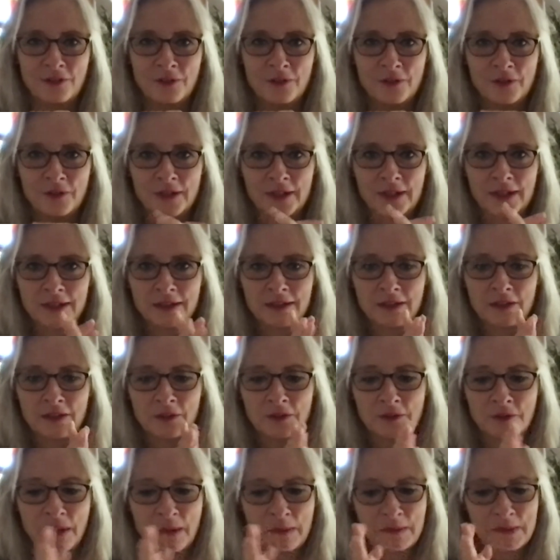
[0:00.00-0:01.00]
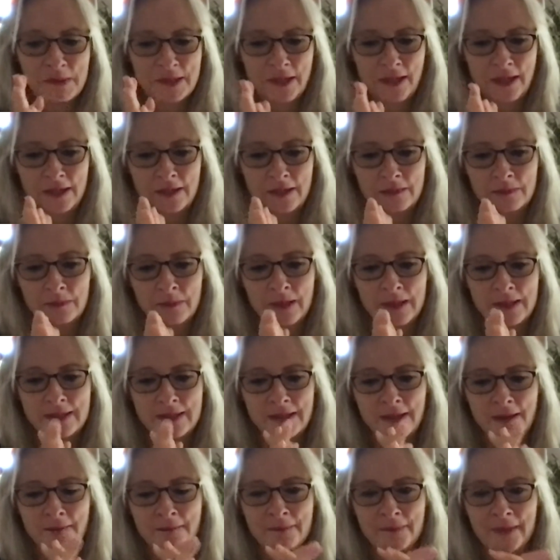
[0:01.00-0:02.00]
are on the website,
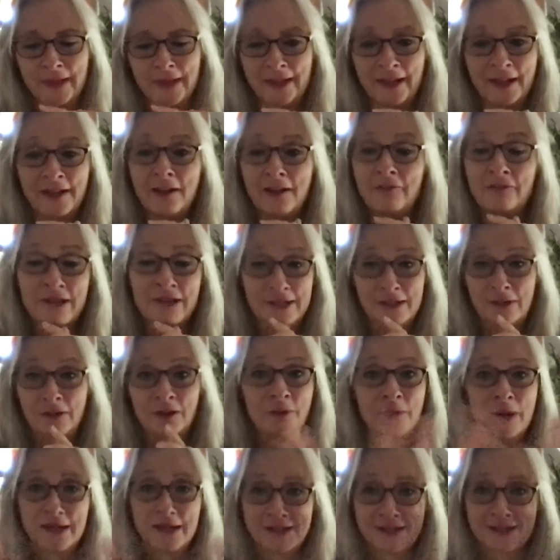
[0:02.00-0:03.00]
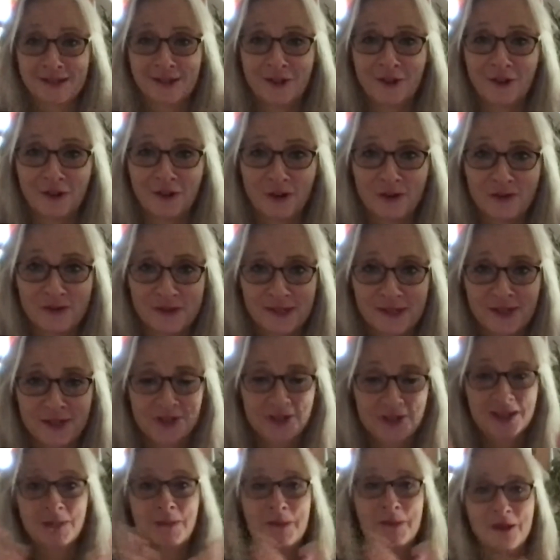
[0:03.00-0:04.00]
but and I really don't know where to start a
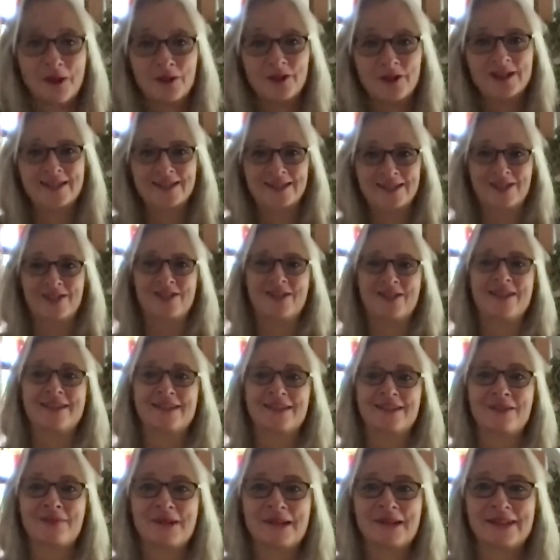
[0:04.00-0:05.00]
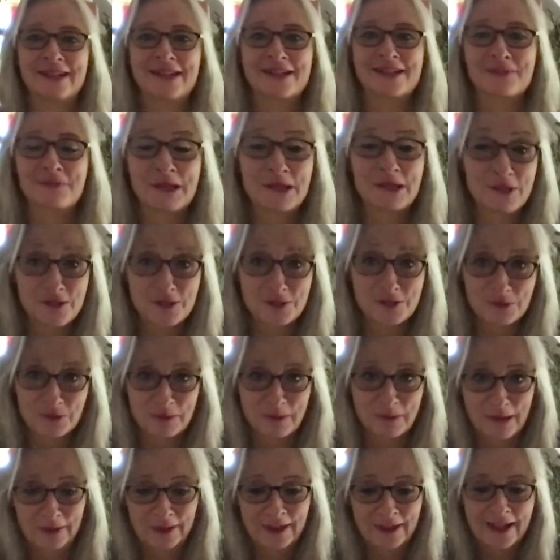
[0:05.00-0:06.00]
conversation, to be honest, because there's so many things we could talk
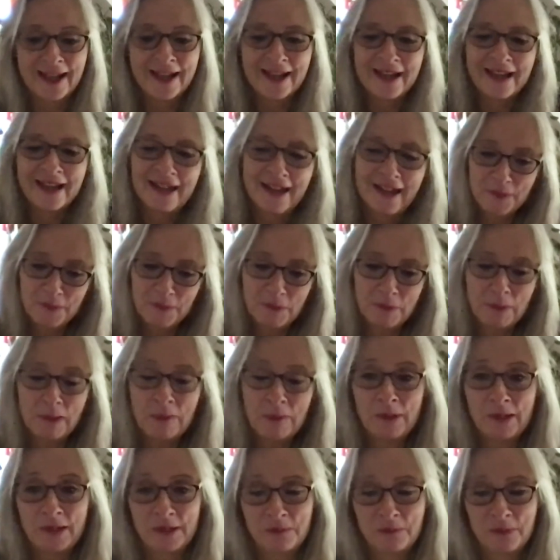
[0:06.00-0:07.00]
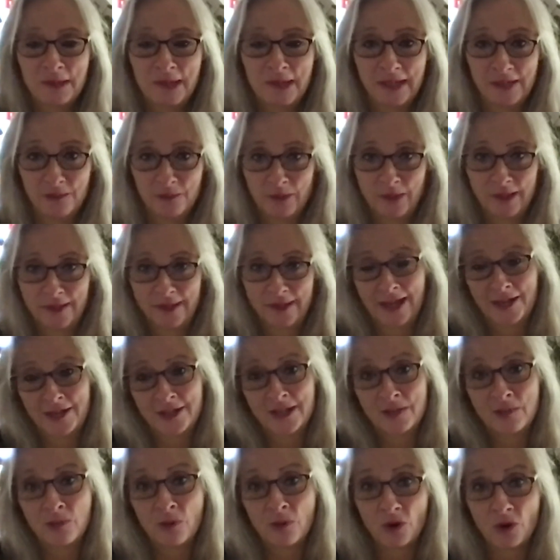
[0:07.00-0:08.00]
about. But maybe we could begin with
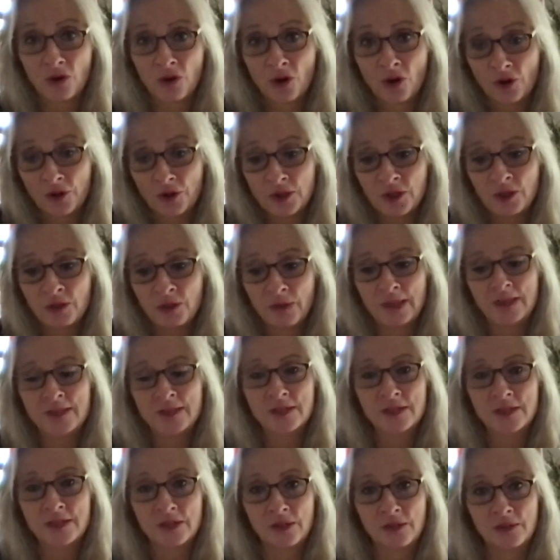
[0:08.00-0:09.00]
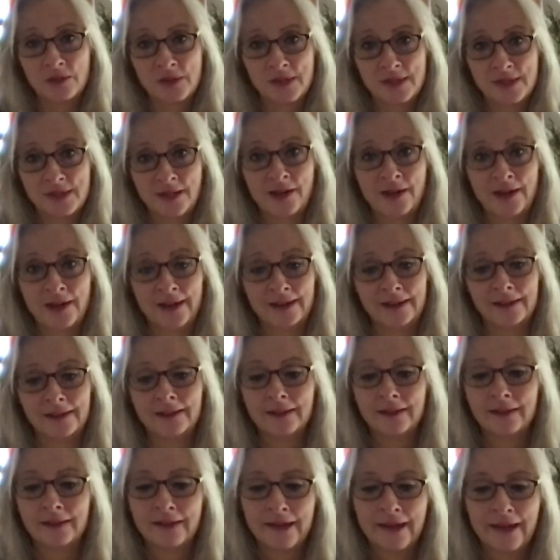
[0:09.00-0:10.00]
actually what got you into design,
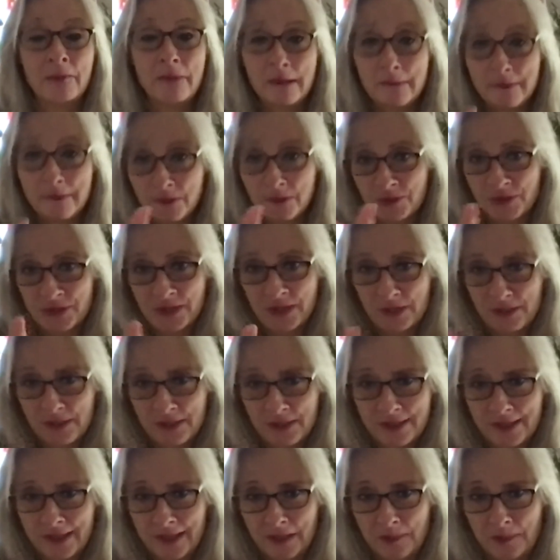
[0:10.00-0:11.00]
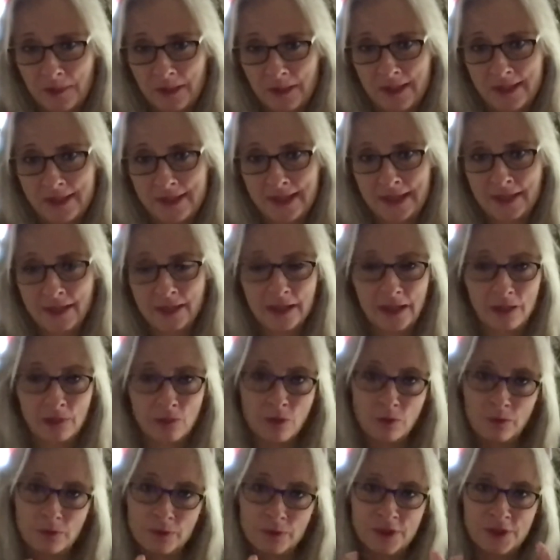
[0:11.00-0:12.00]
and maybe also sustainability.
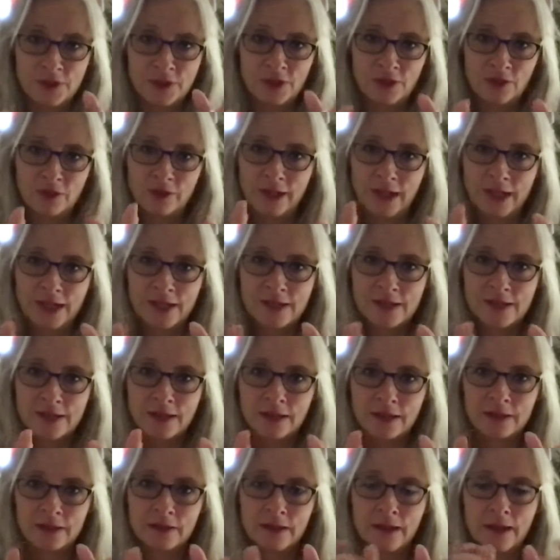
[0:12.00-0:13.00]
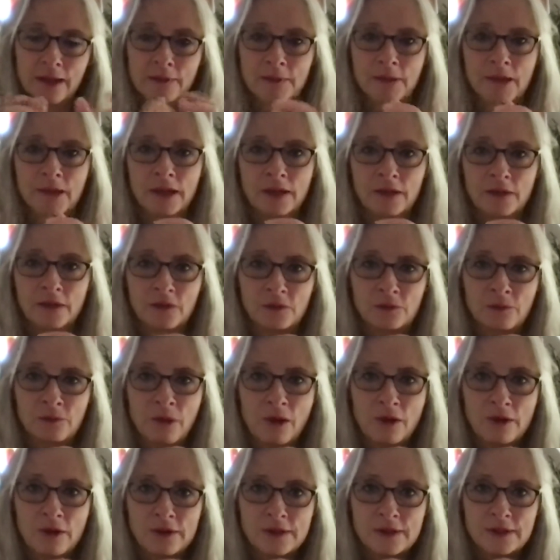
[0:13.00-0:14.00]
What were the two things that kind of
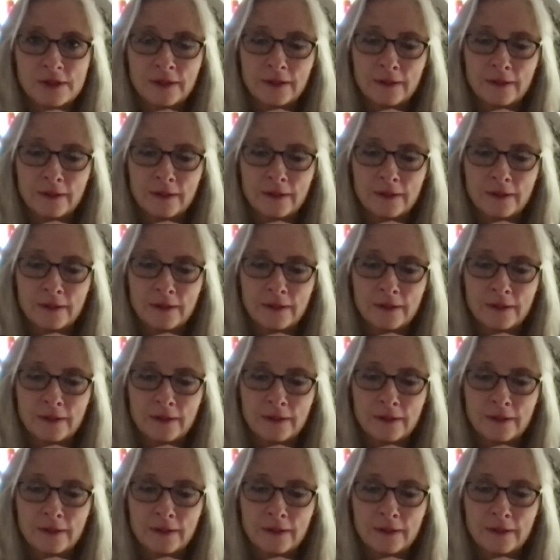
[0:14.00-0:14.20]
sparked